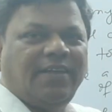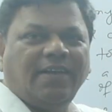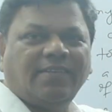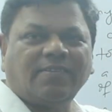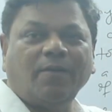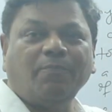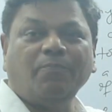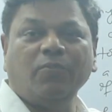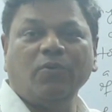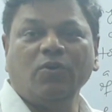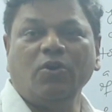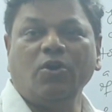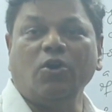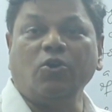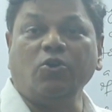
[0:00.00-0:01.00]
shares of
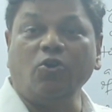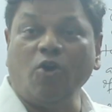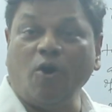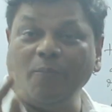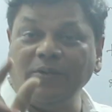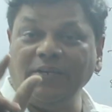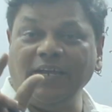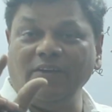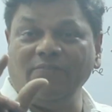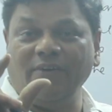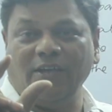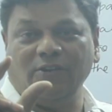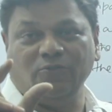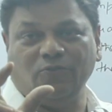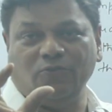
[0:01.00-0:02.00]
nominal
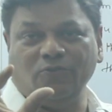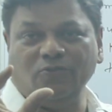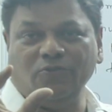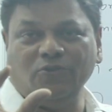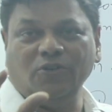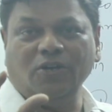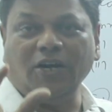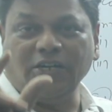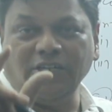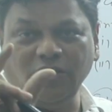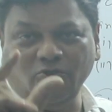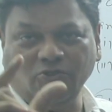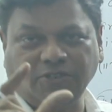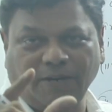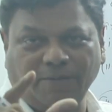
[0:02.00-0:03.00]
value or
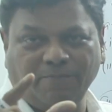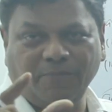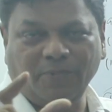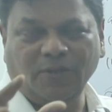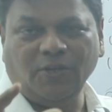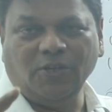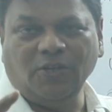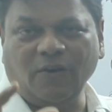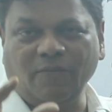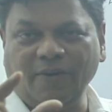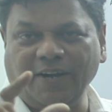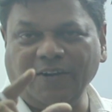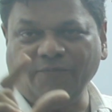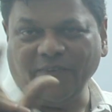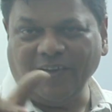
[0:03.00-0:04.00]
new term. You have
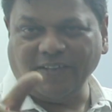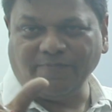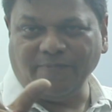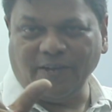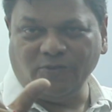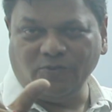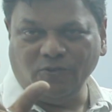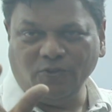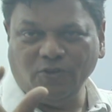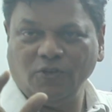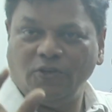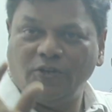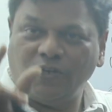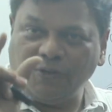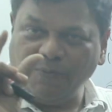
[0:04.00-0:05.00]
done face value.
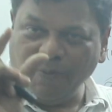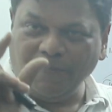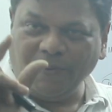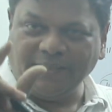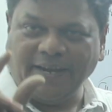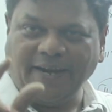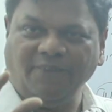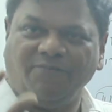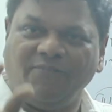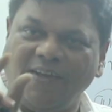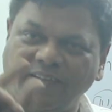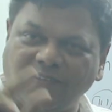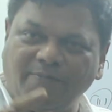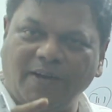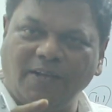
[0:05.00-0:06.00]
Remember that
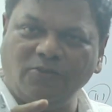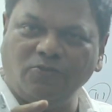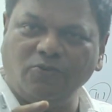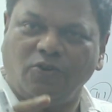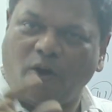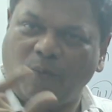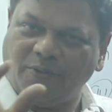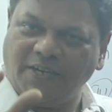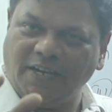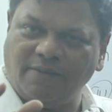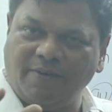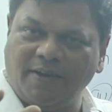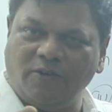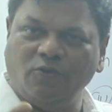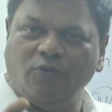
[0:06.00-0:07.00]
face value, nominal
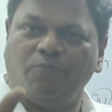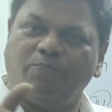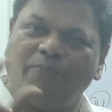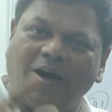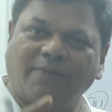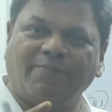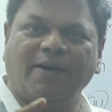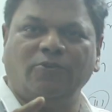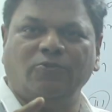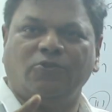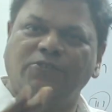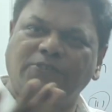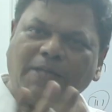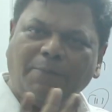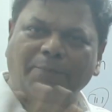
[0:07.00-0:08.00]
value, par value,
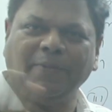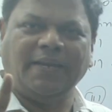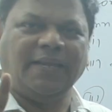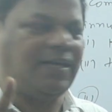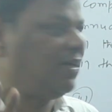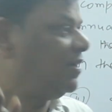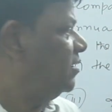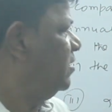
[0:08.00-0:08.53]
same meaning.